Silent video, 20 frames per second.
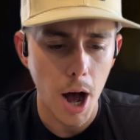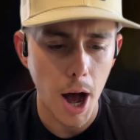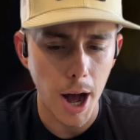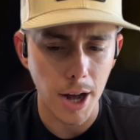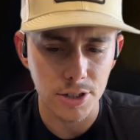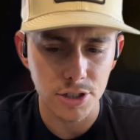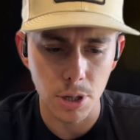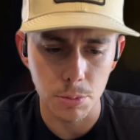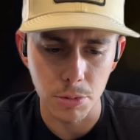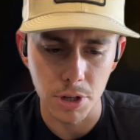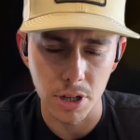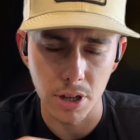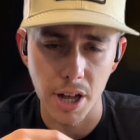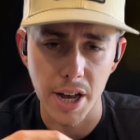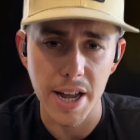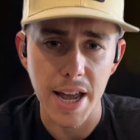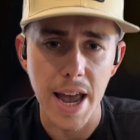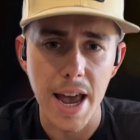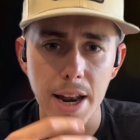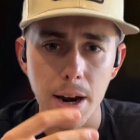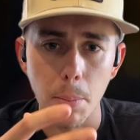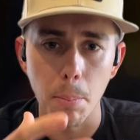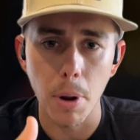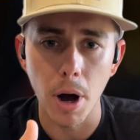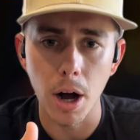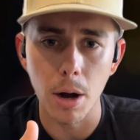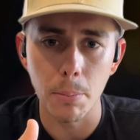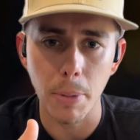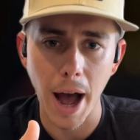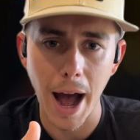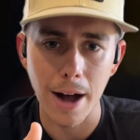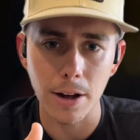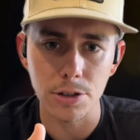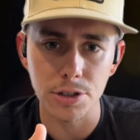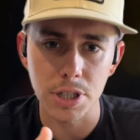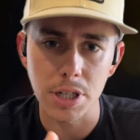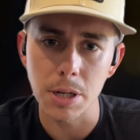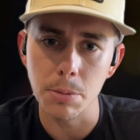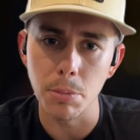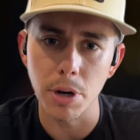something like in a pump
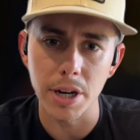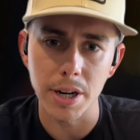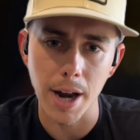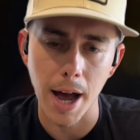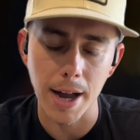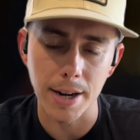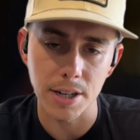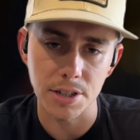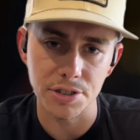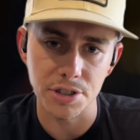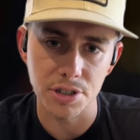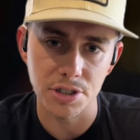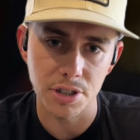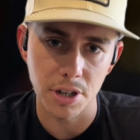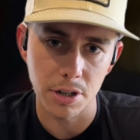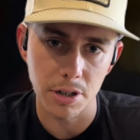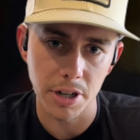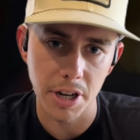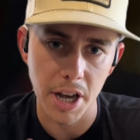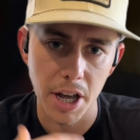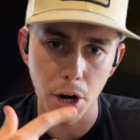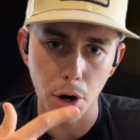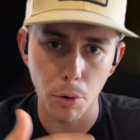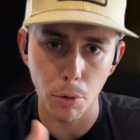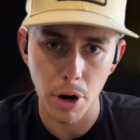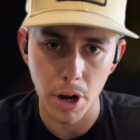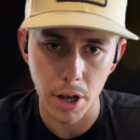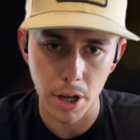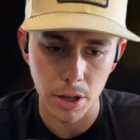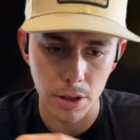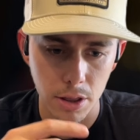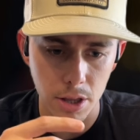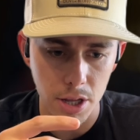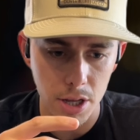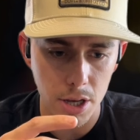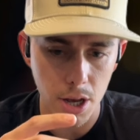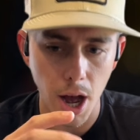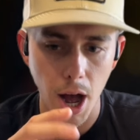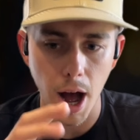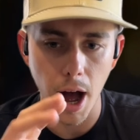housing, but not necessarily in
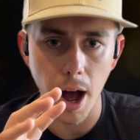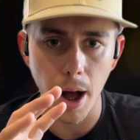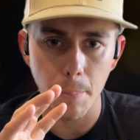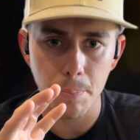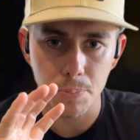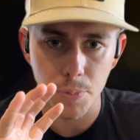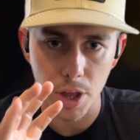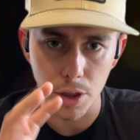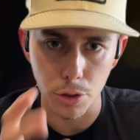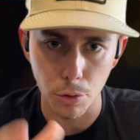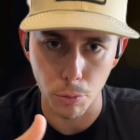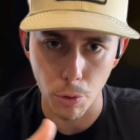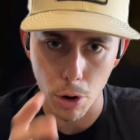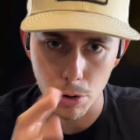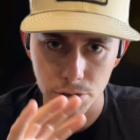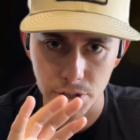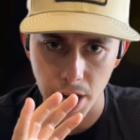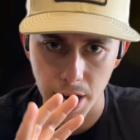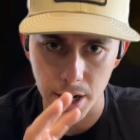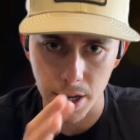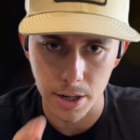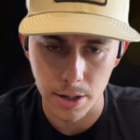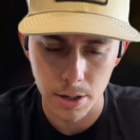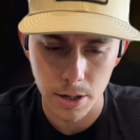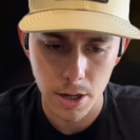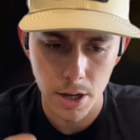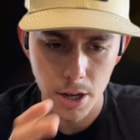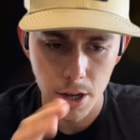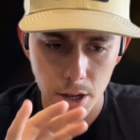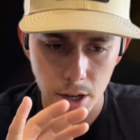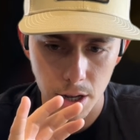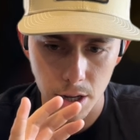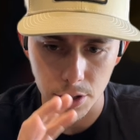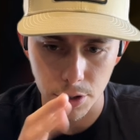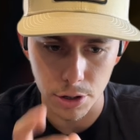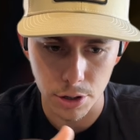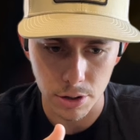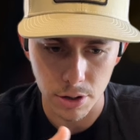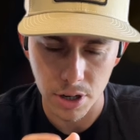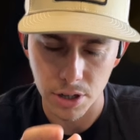the rotating, in
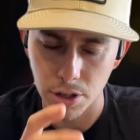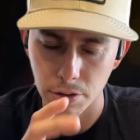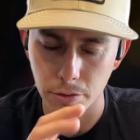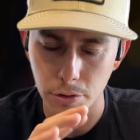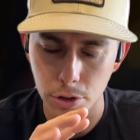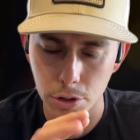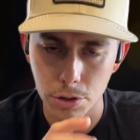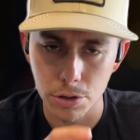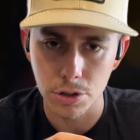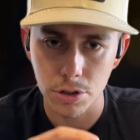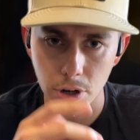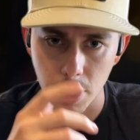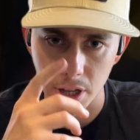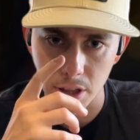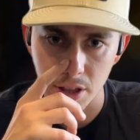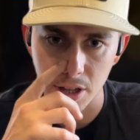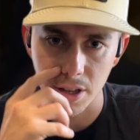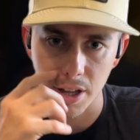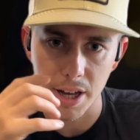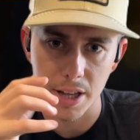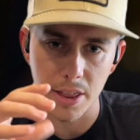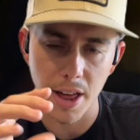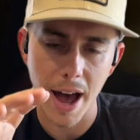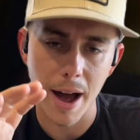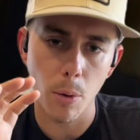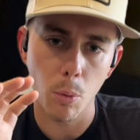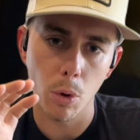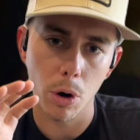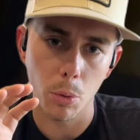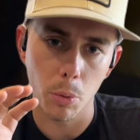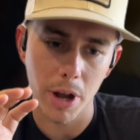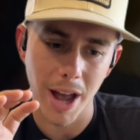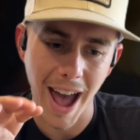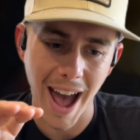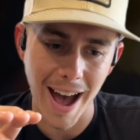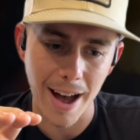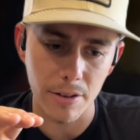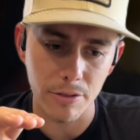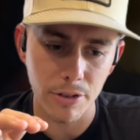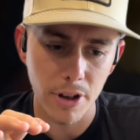your volutes or anything like that, where we
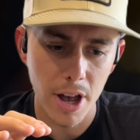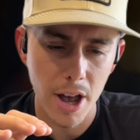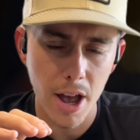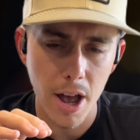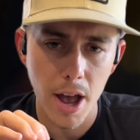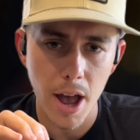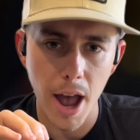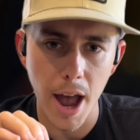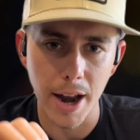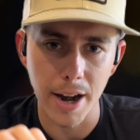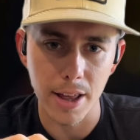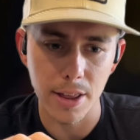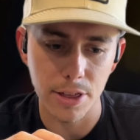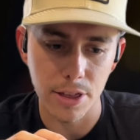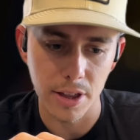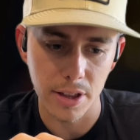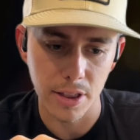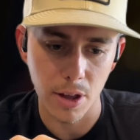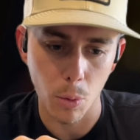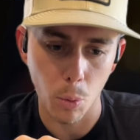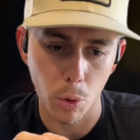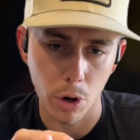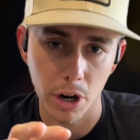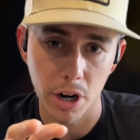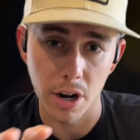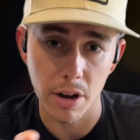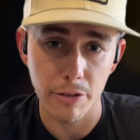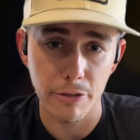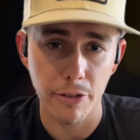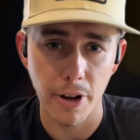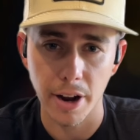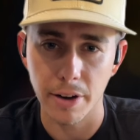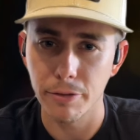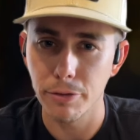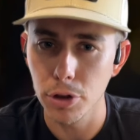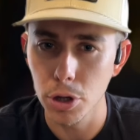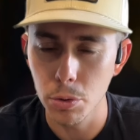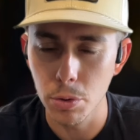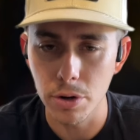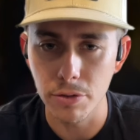have anything that we're going to affect
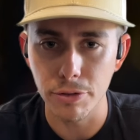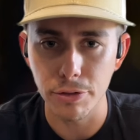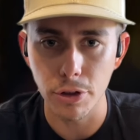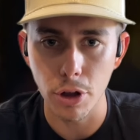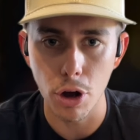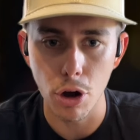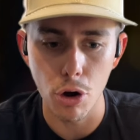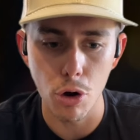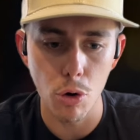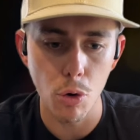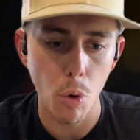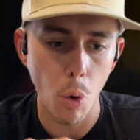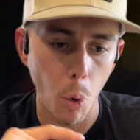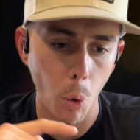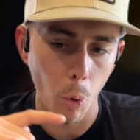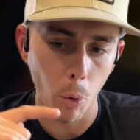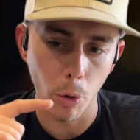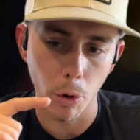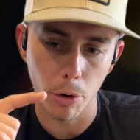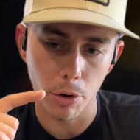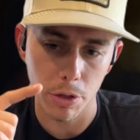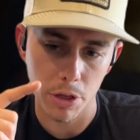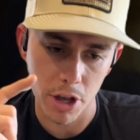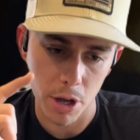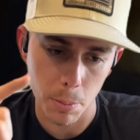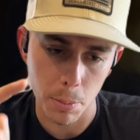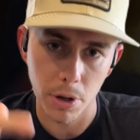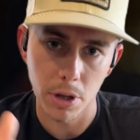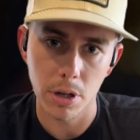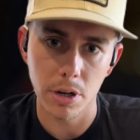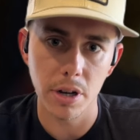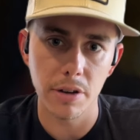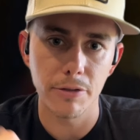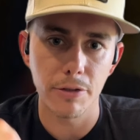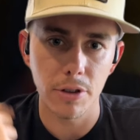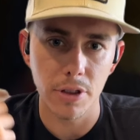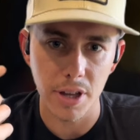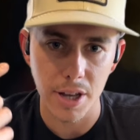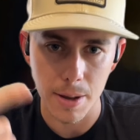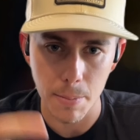fluid flow or the ability for
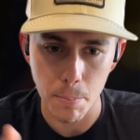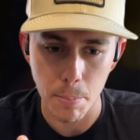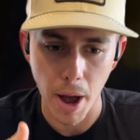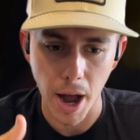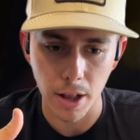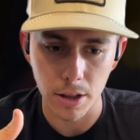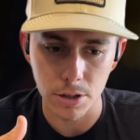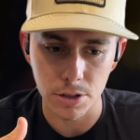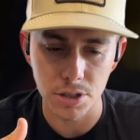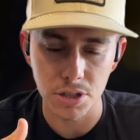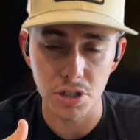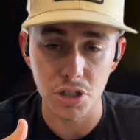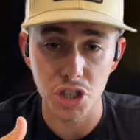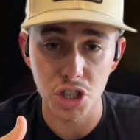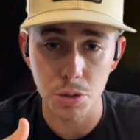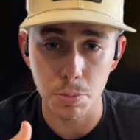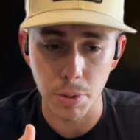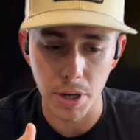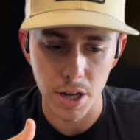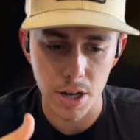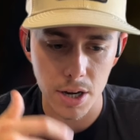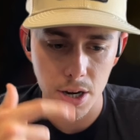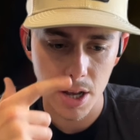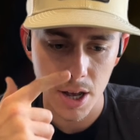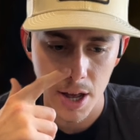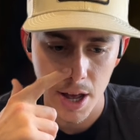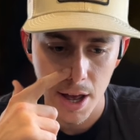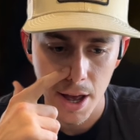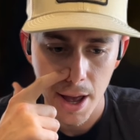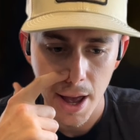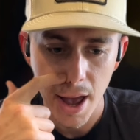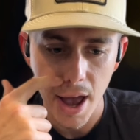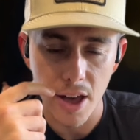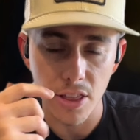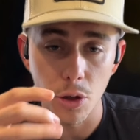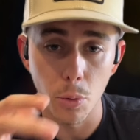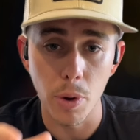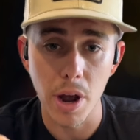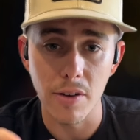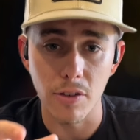the impeller to spin. And
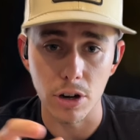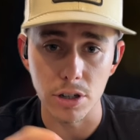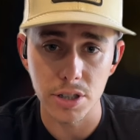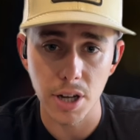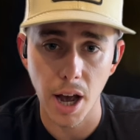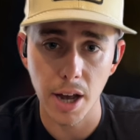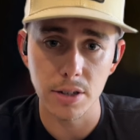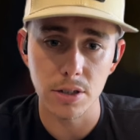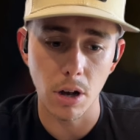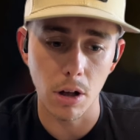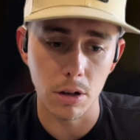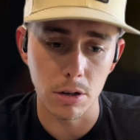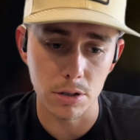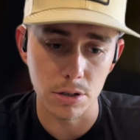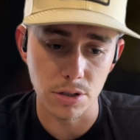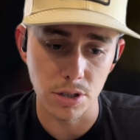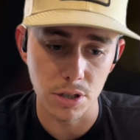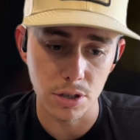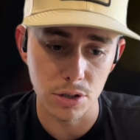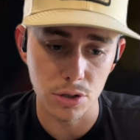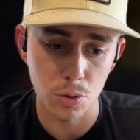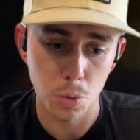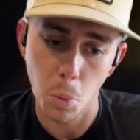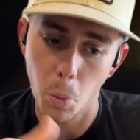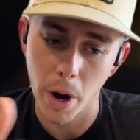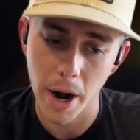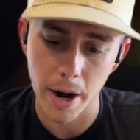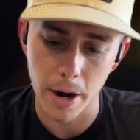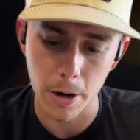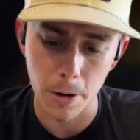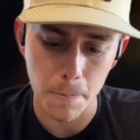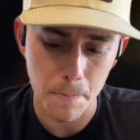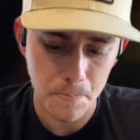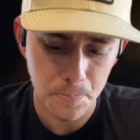then we have our tight tolerances, where